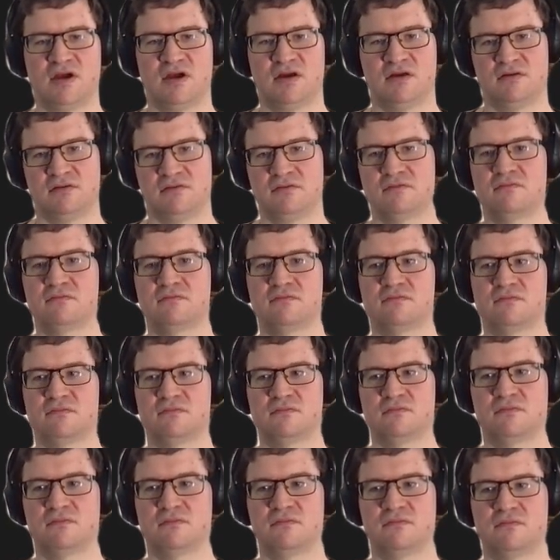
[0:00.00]
And
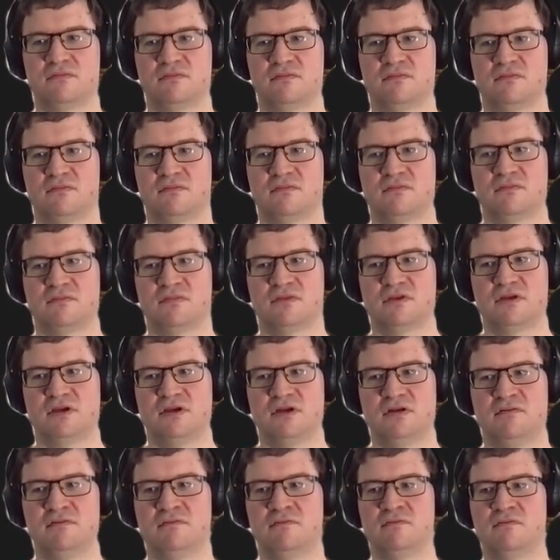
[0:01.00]

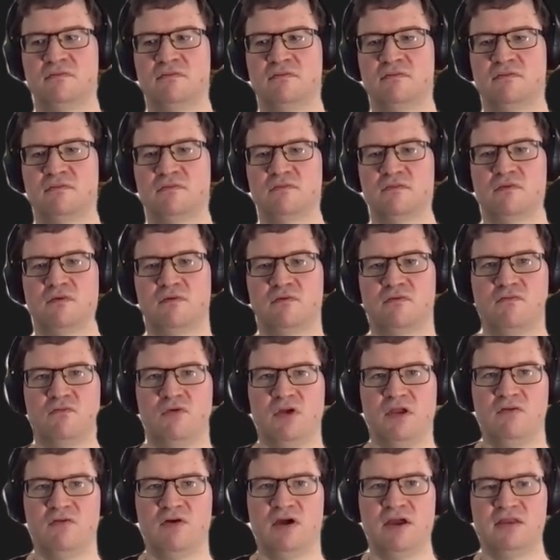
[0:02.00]
then
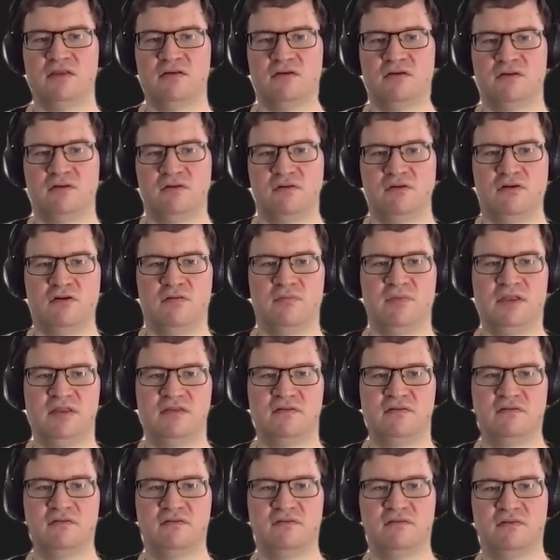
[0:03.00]
we wait a
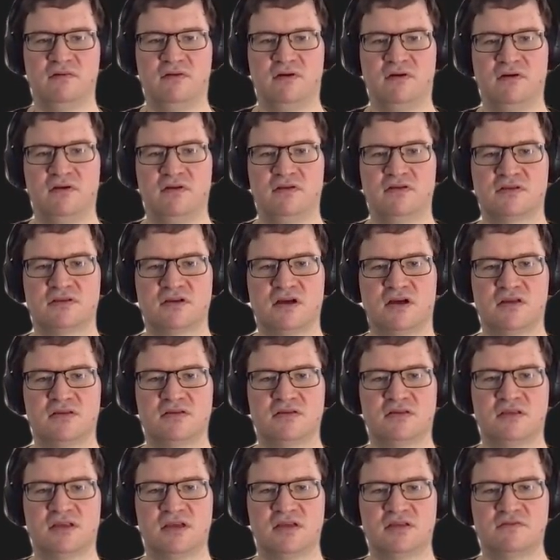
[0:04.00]
bit. It
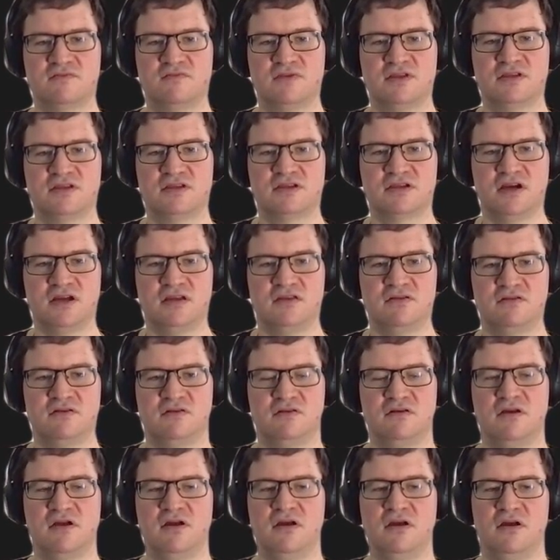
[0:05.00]
starts the test with
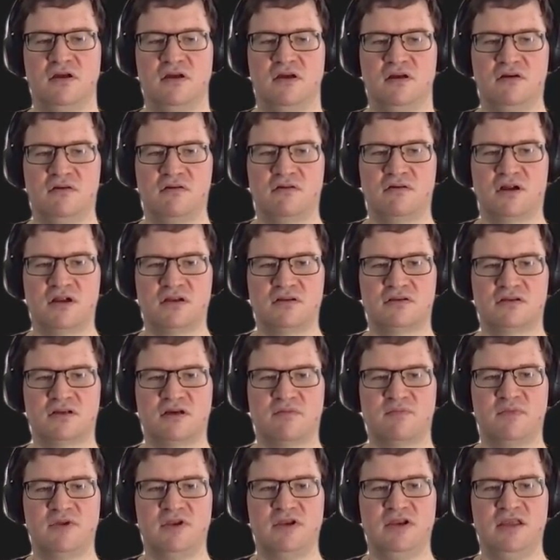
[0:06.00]
Jython, runs
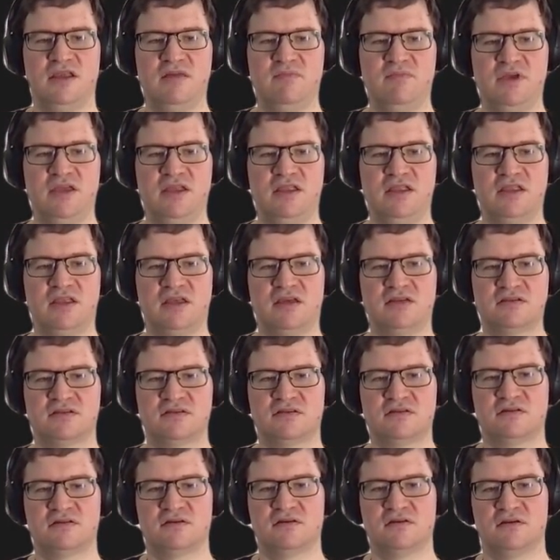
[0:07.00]
some DB
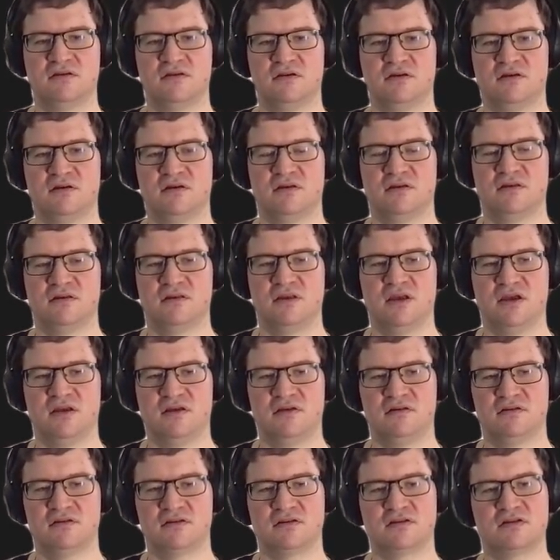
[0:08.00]
tests,
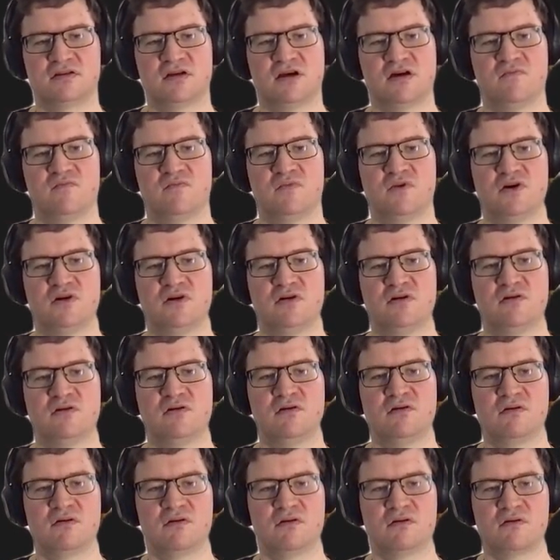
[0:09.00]
then some
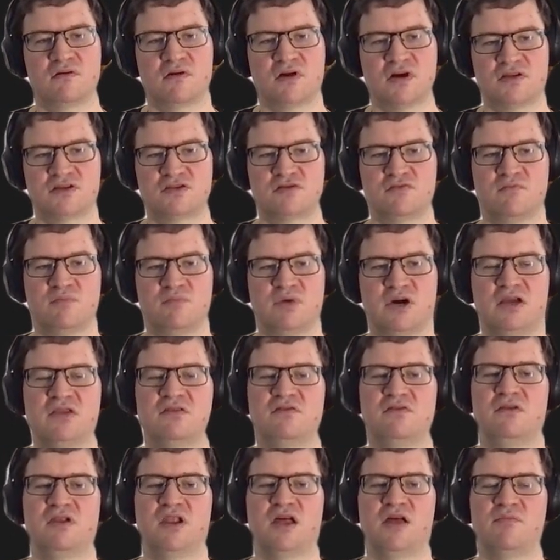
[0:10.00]
custom
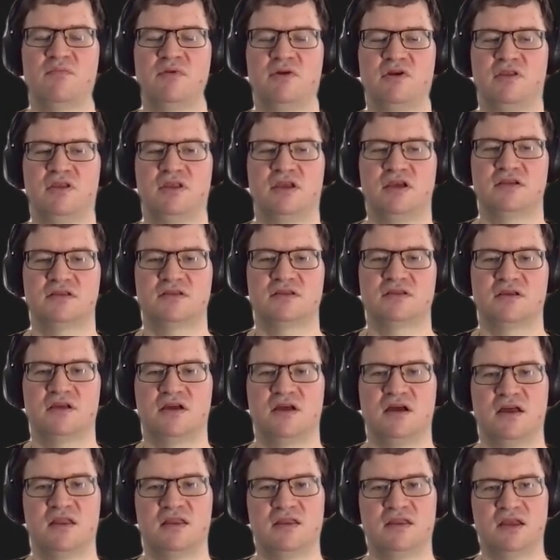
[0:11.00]
Python library tests,
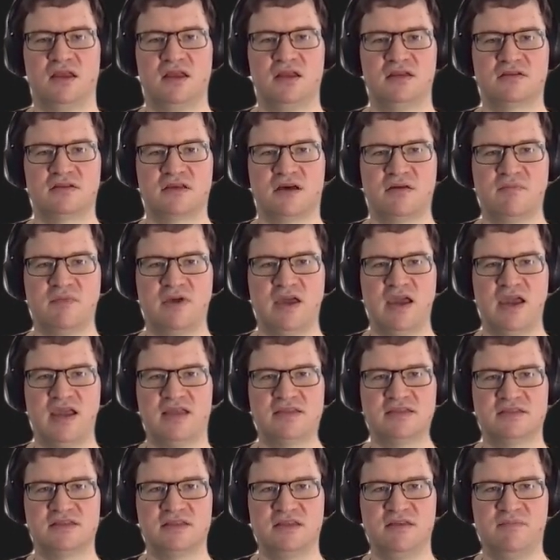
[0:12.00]
and then some
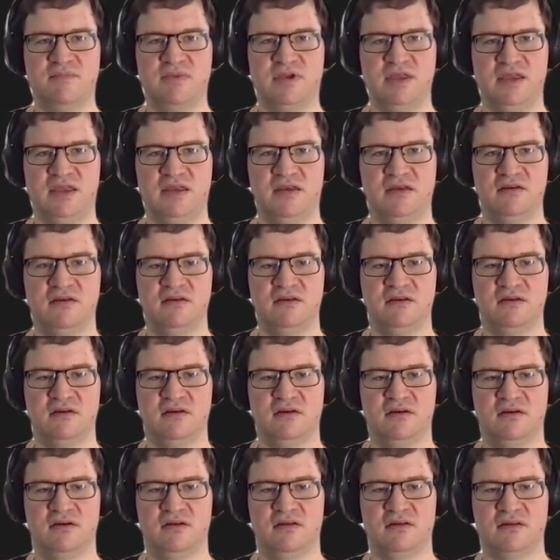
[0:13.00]
HTTP
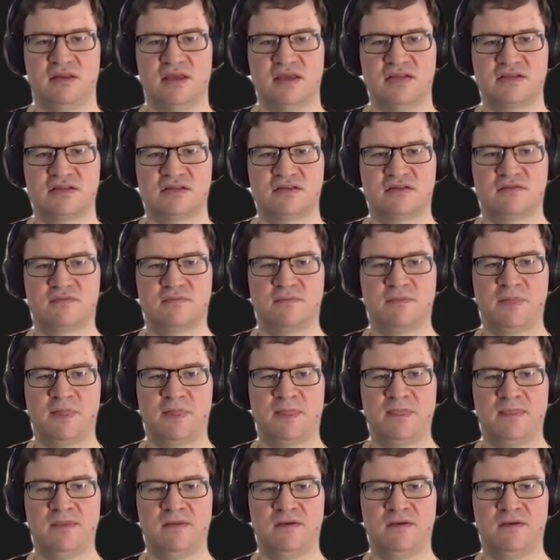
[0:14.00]
tests.